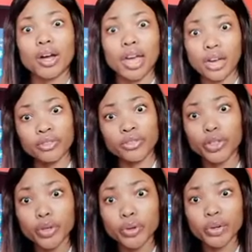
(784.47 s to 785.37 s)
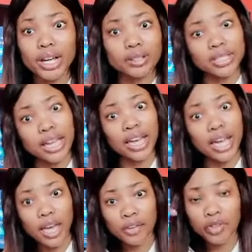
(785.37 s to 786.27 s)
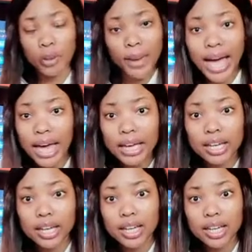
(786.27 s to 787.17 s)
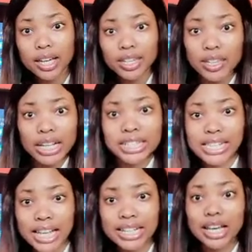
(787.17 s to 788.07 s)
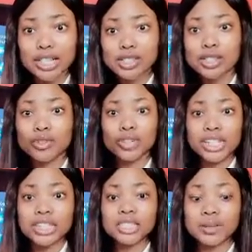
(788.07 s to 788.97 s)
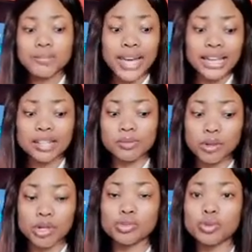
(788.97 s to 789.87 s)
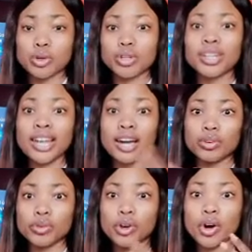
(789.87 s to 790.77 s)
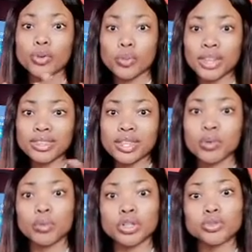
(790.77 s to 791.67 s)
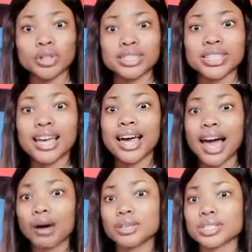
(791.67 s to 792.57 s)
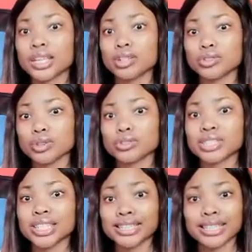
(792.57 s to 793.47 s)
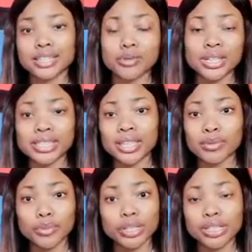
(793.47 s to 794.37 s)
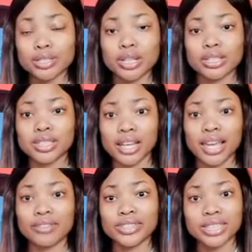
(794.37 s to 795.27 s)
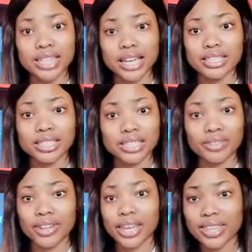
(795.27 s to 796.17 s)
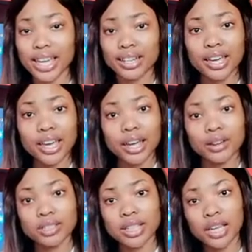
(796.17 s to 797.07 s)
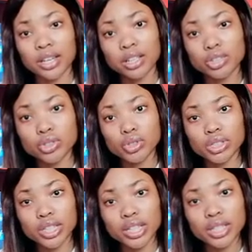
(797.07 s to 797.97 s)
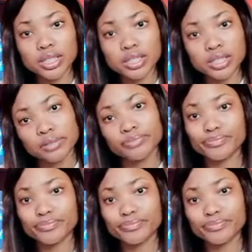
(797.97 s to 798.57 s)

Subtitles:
F you. And I was like, F you back. You understand? So the relationship ended because we couldn't agree on one thing, which was I was saying no to sex and he was saying we need to start having sex and stuff like that. And I was like, deuces.